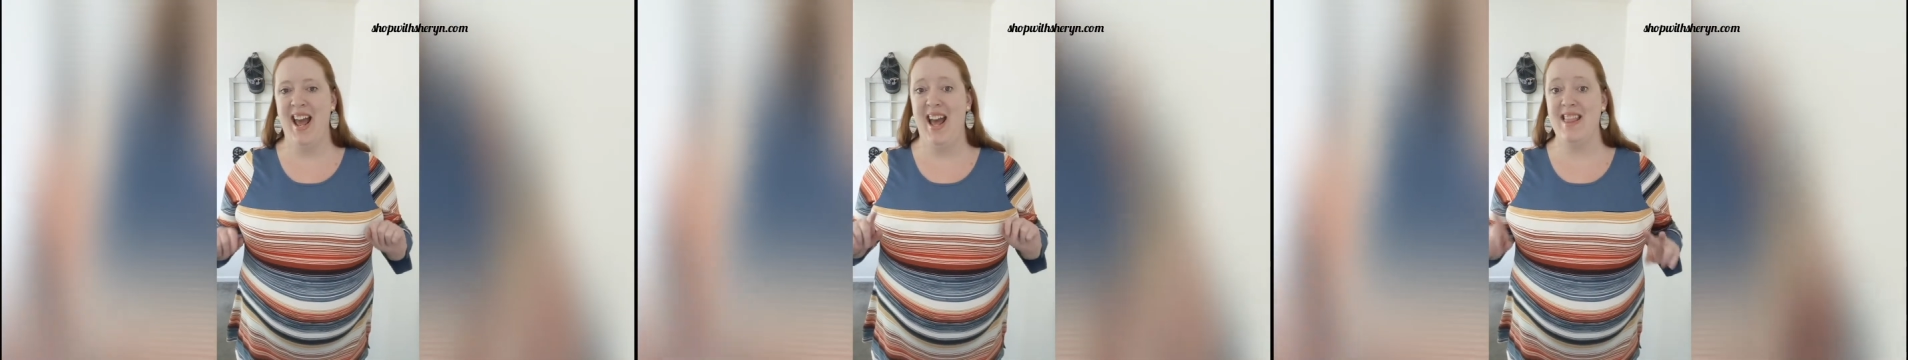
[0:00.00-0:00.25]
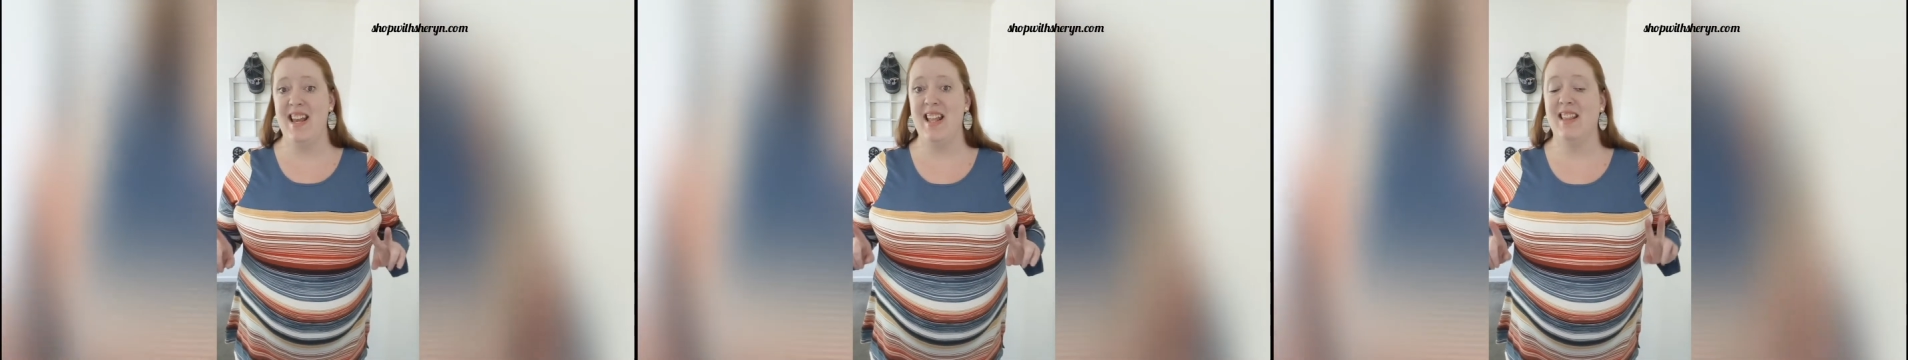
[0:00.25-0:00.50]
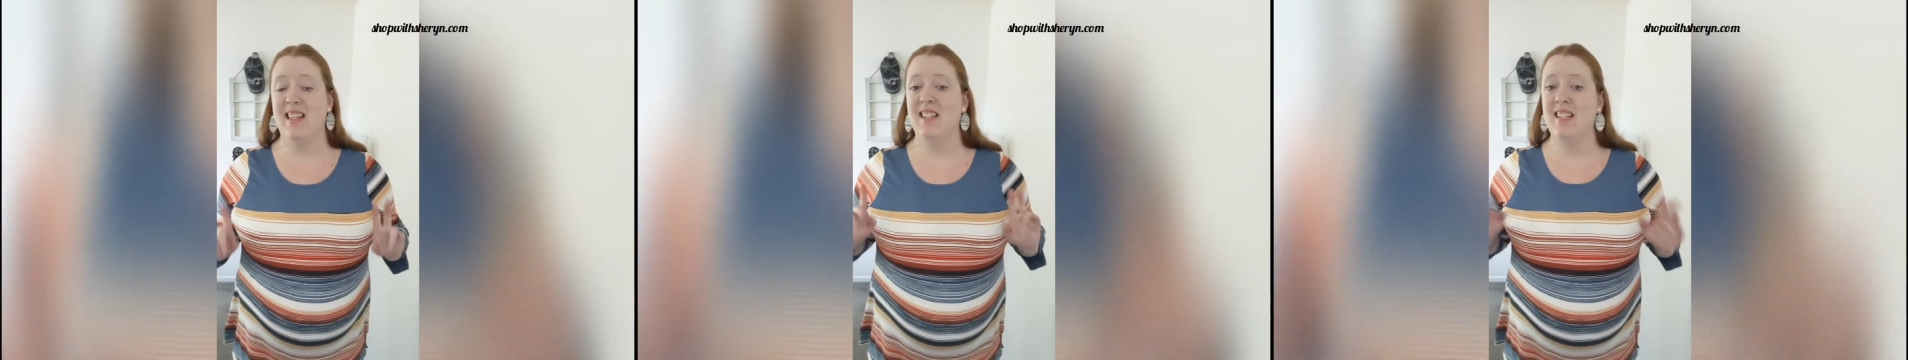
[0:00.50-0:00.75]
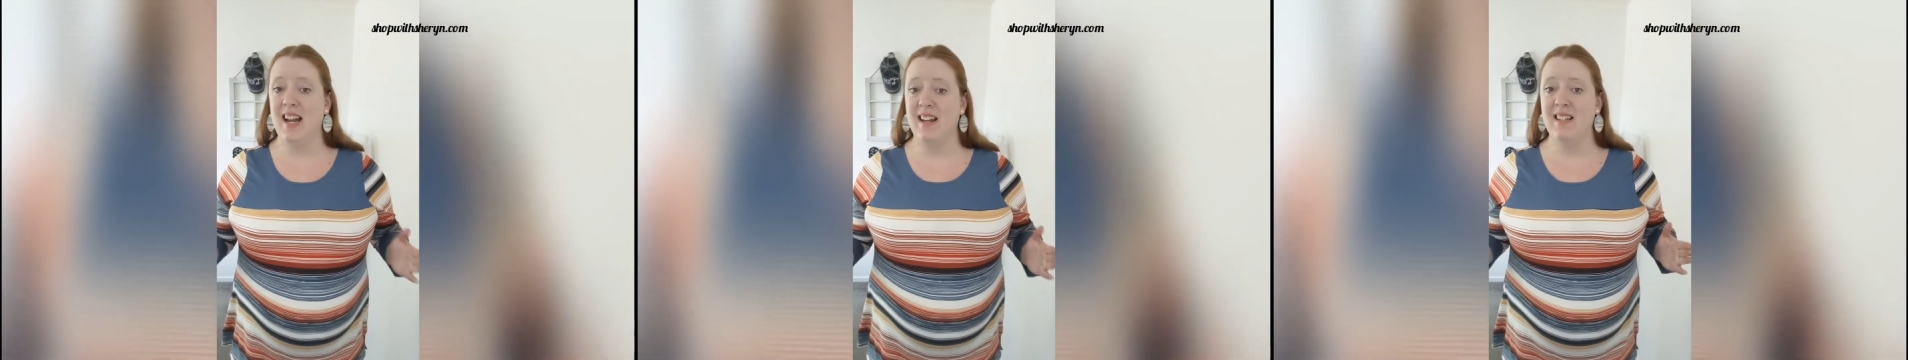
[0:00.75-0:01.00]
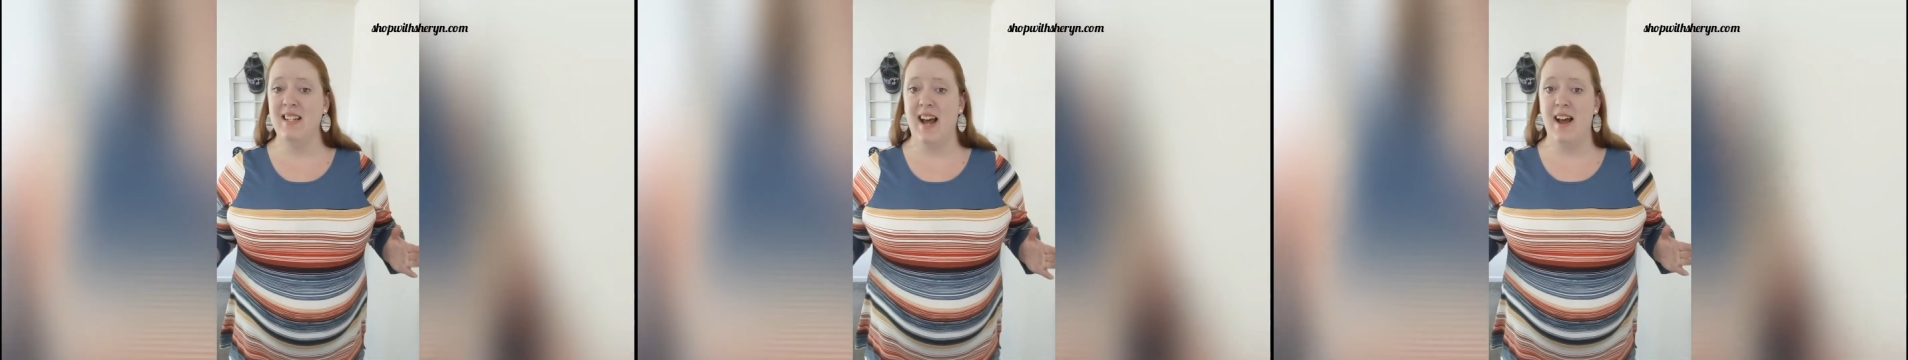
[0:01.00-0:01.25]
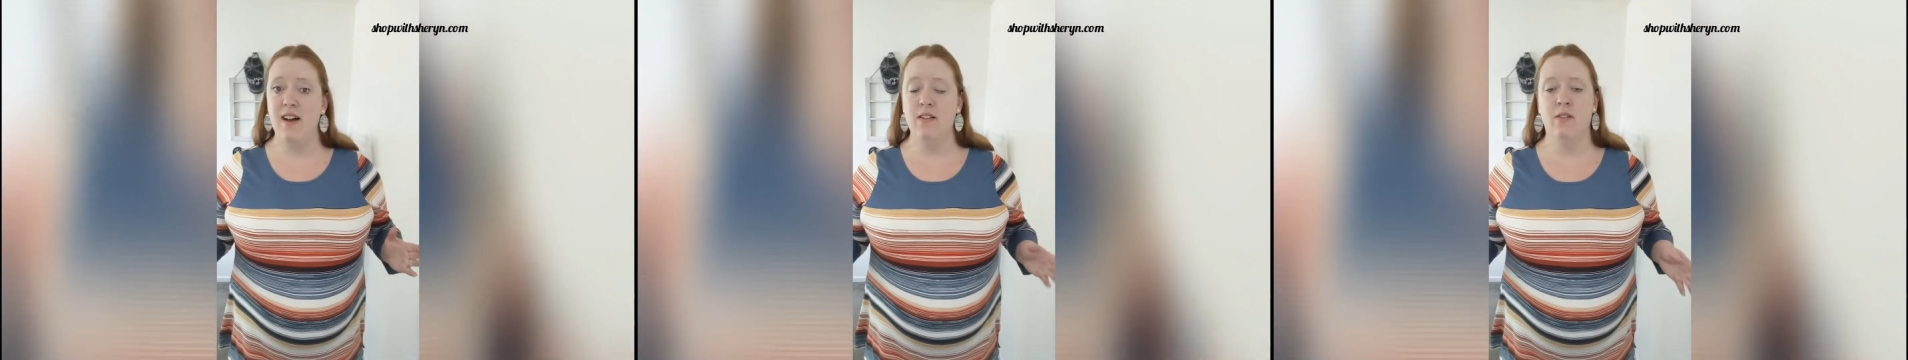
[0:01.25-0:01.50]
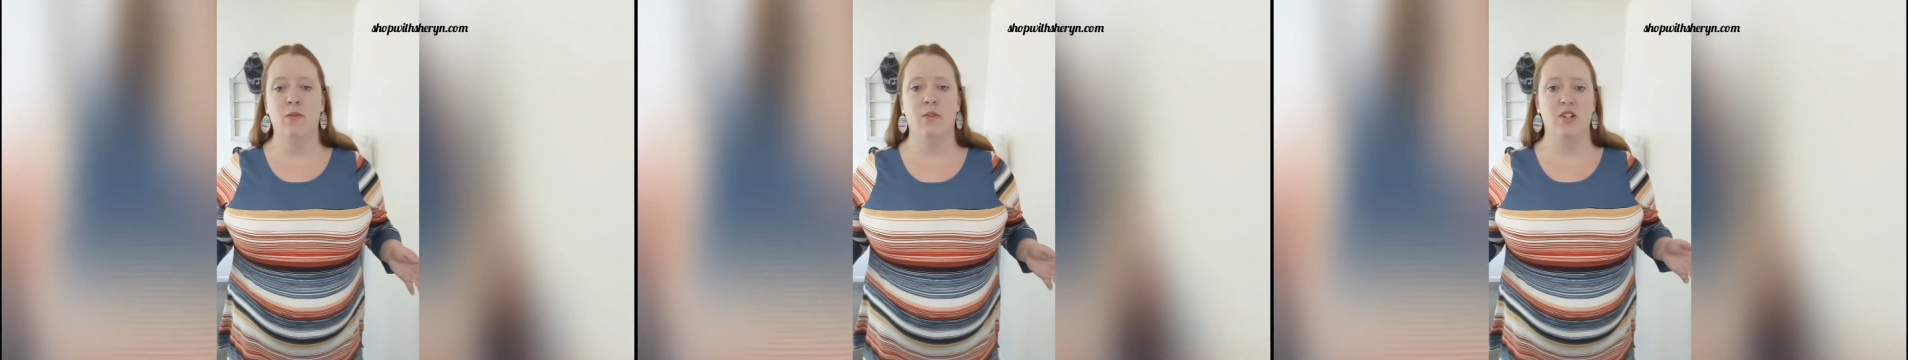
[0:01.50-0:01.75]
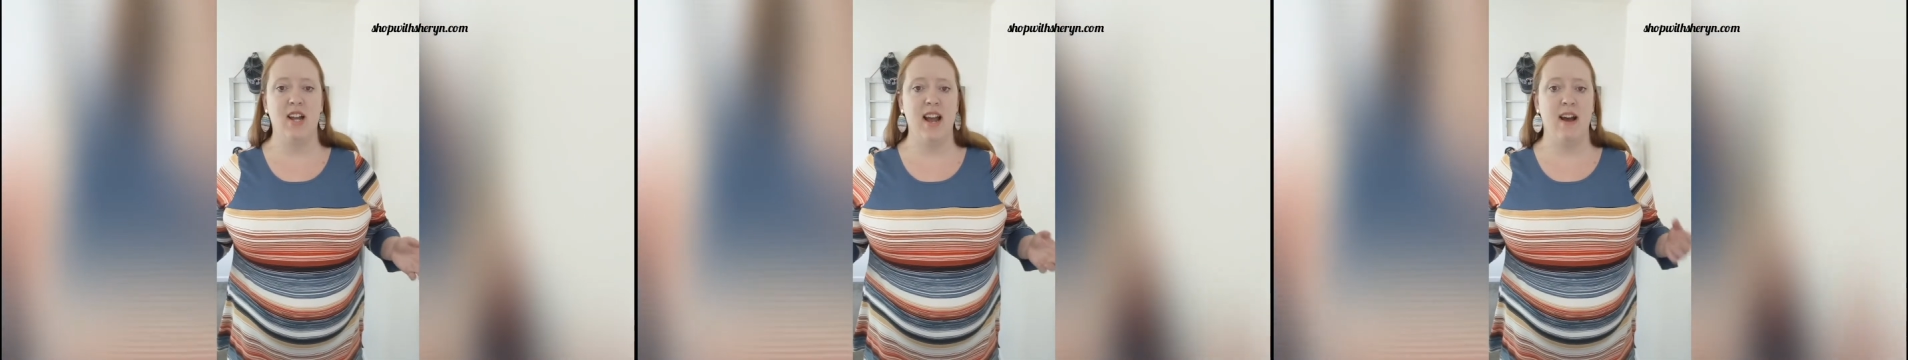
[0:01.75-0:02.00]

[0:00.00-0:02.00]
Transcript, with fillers: And then the second style, which I